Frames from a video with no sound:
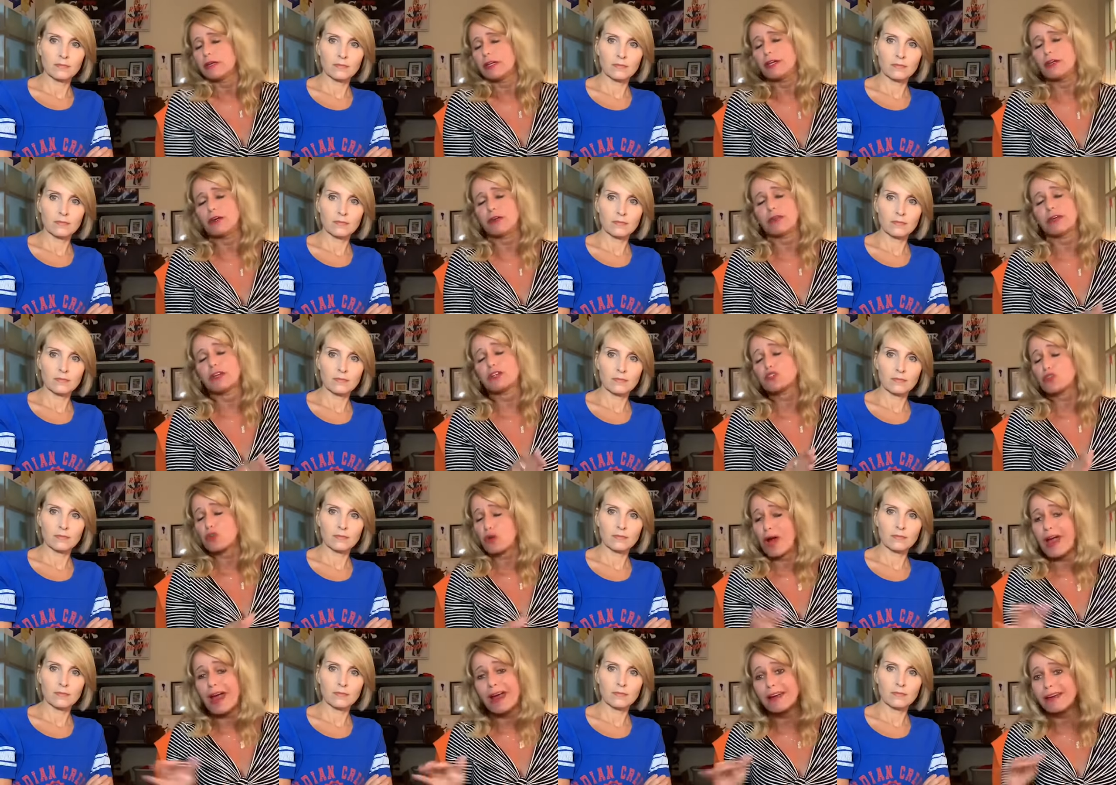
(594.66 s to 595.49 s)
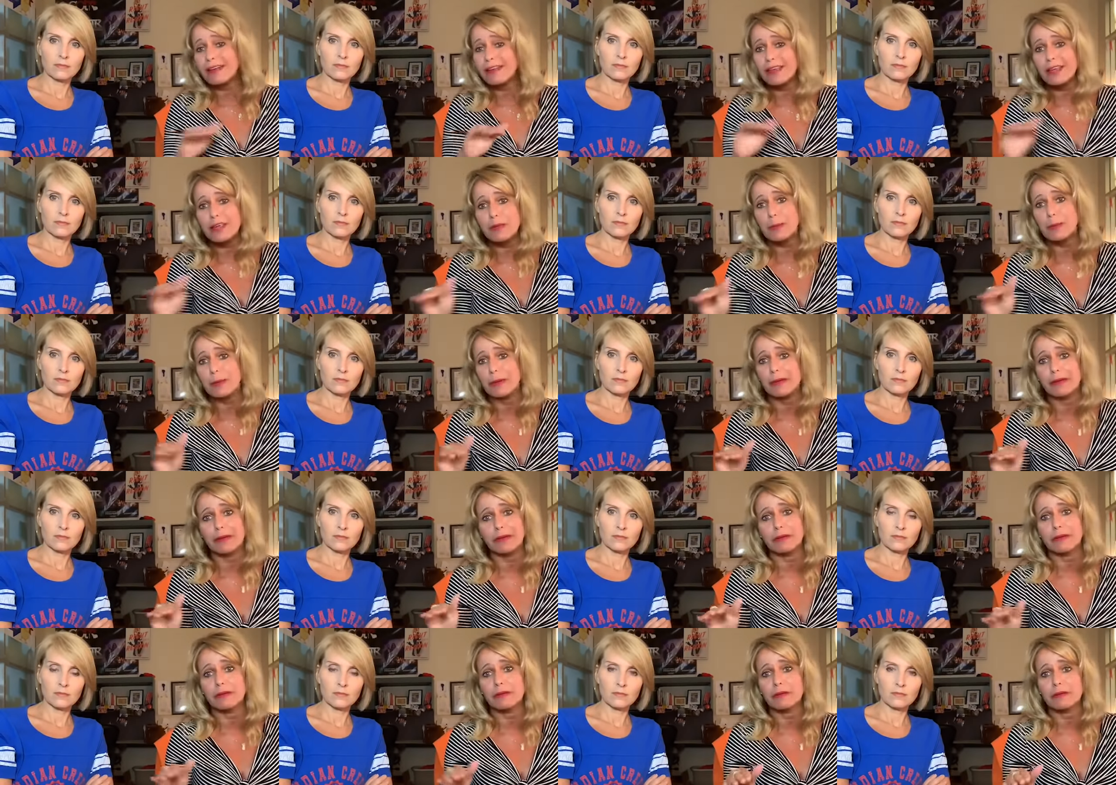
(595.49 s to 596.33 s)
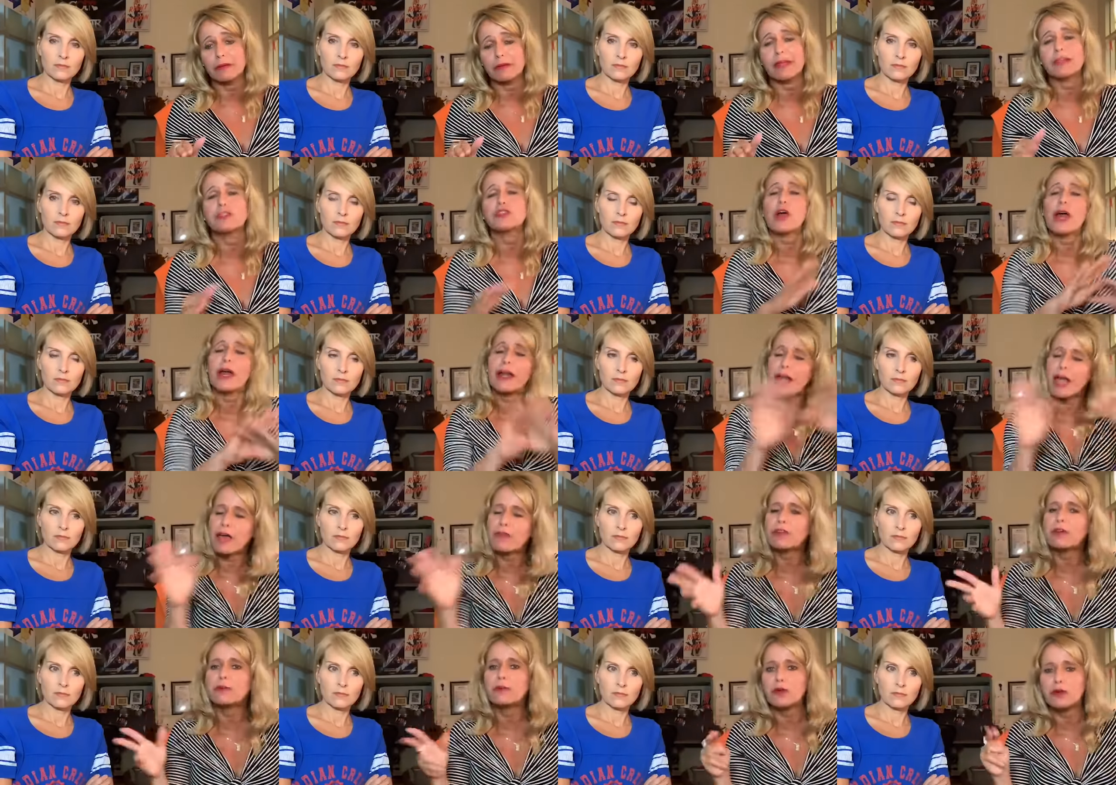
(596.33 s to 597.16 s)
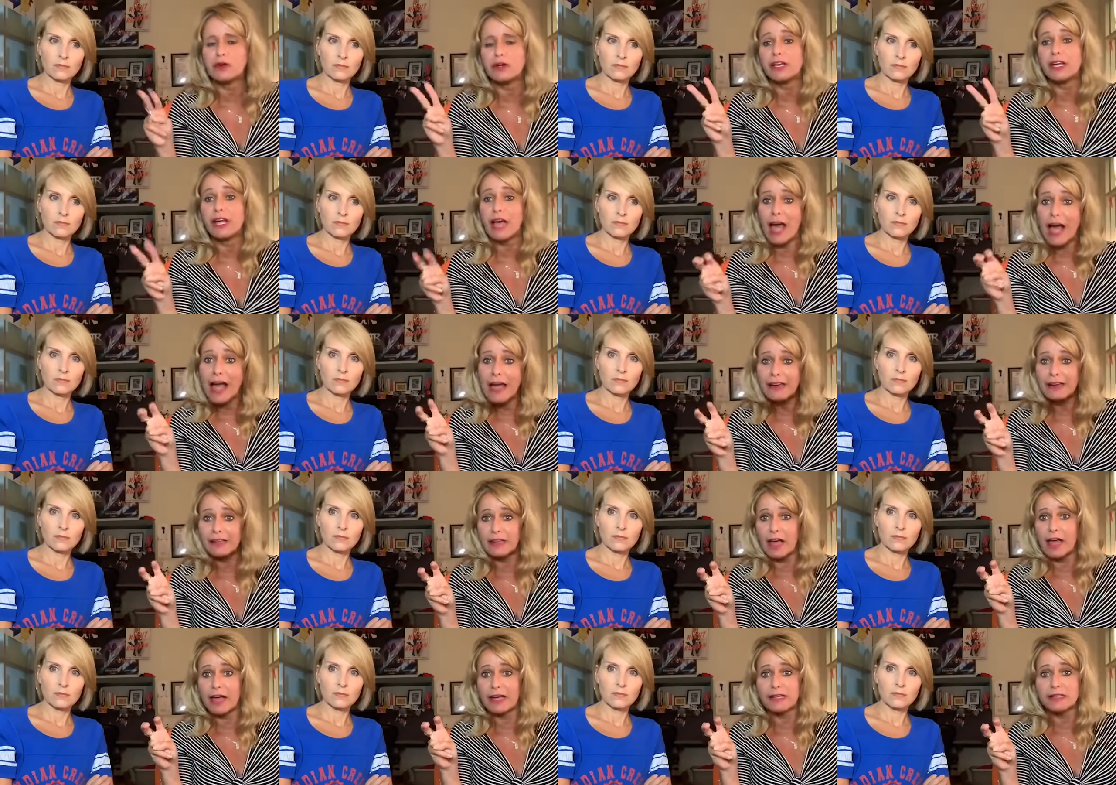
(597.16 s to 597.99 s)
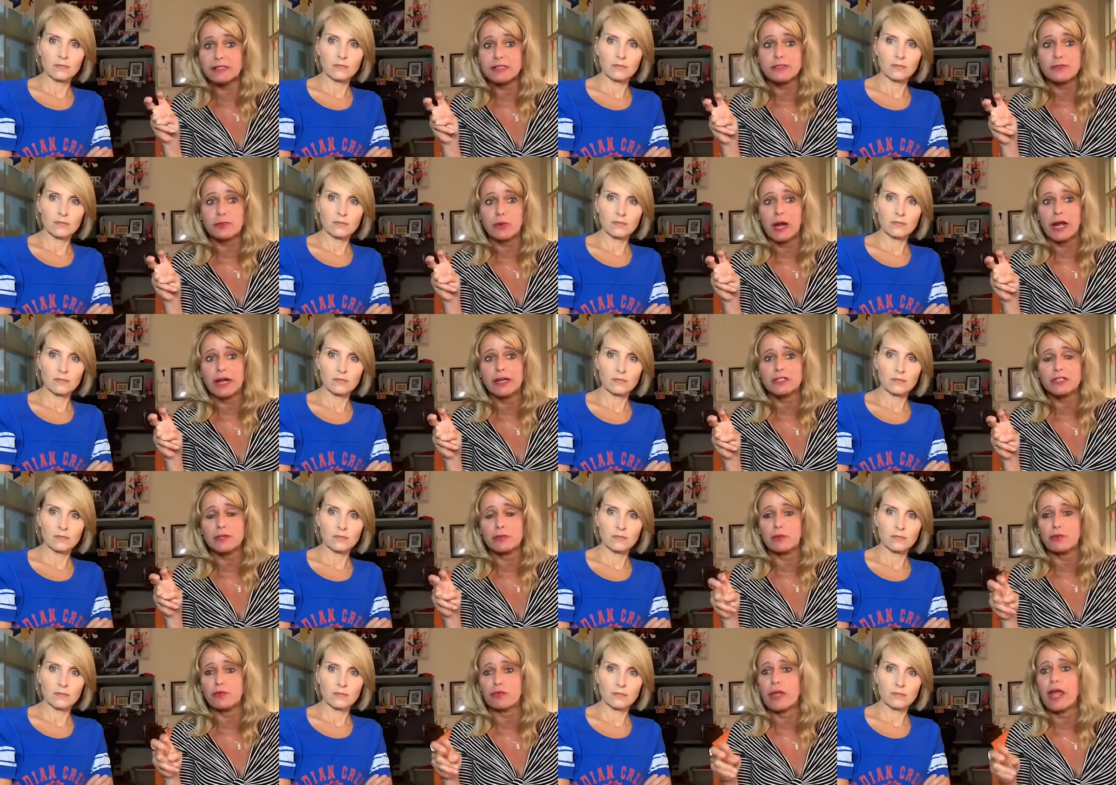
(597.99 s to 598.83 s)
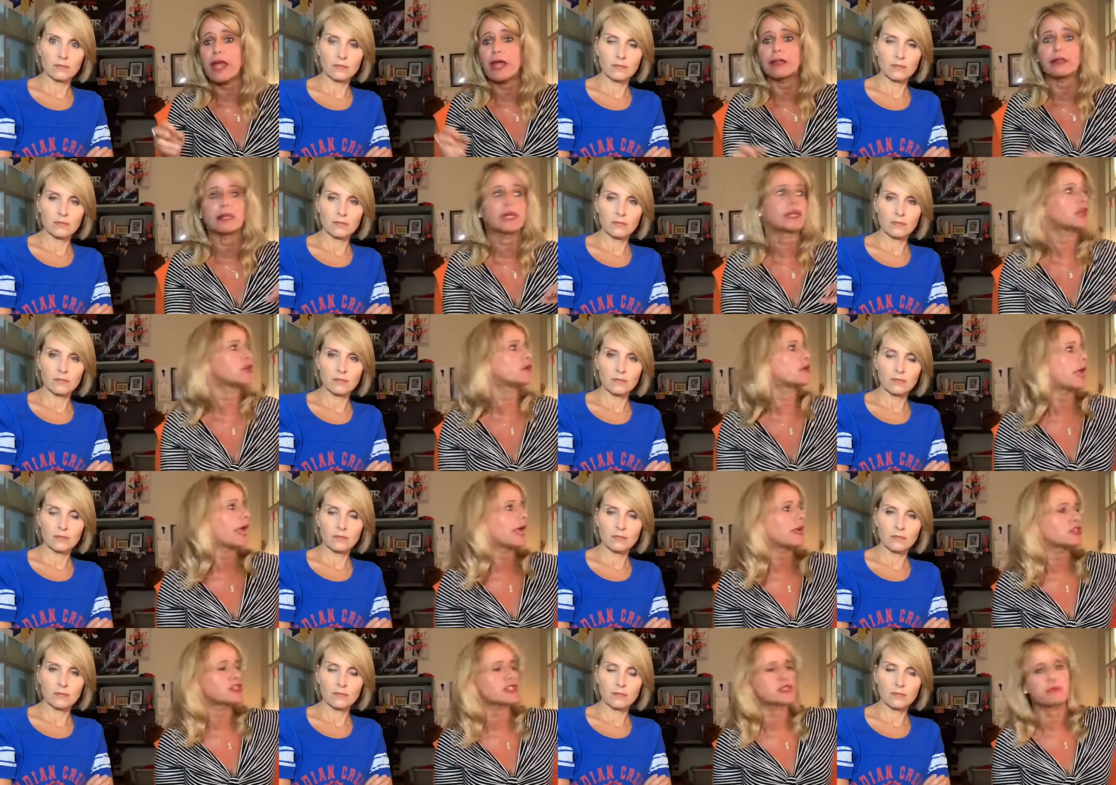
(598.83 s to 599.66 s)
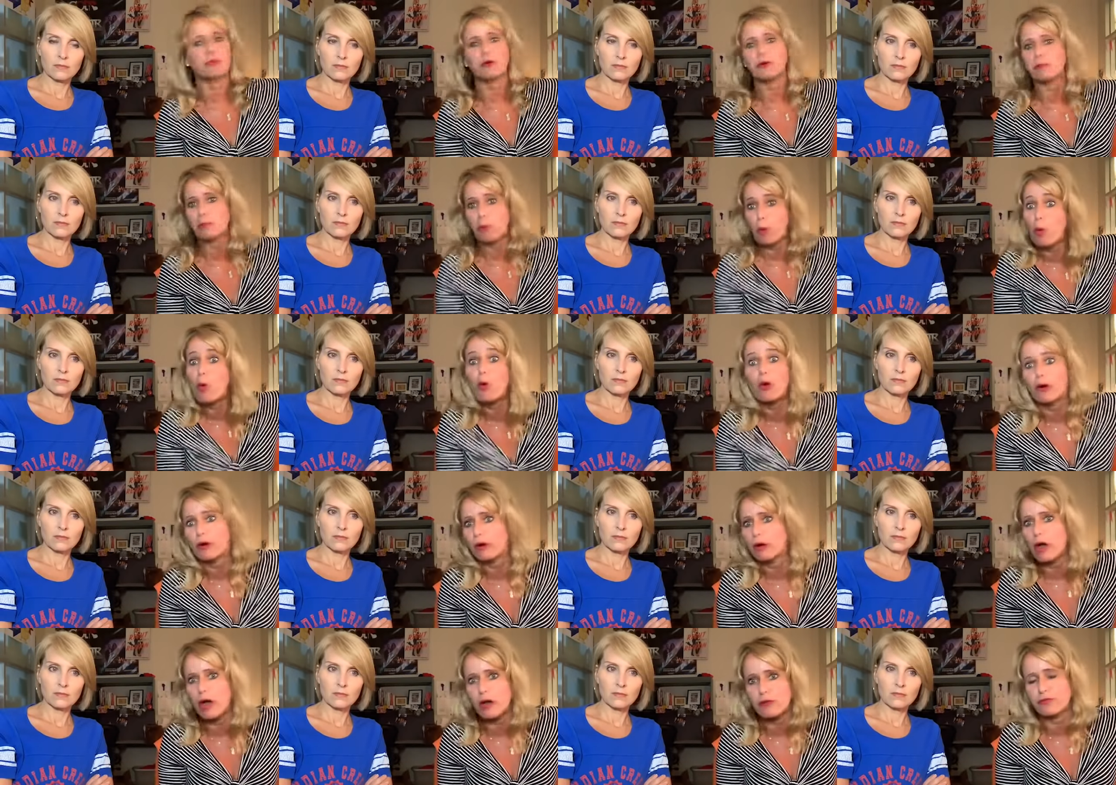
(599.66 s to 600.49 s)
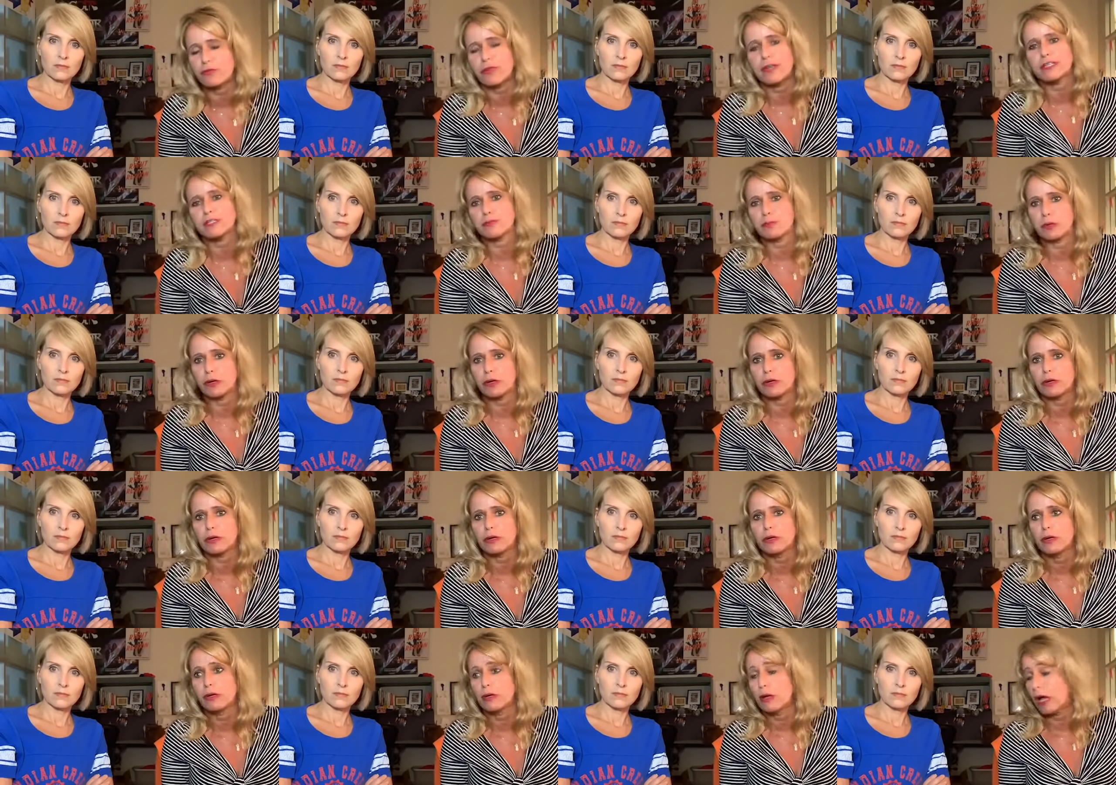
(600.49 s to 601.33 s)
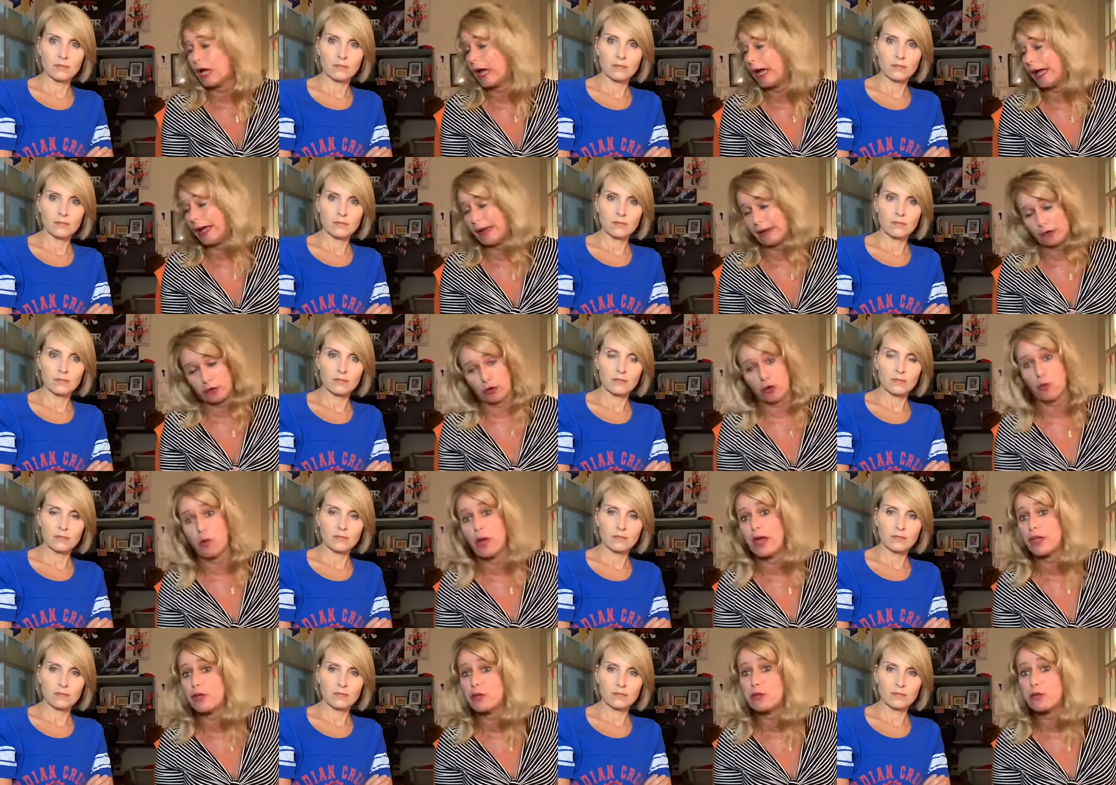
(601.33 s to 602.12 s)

Speaker 1: you know, they try to keep a, they try to have community guidelines, right, to prevent. Like you can't just put porn on Facebook. I don't know why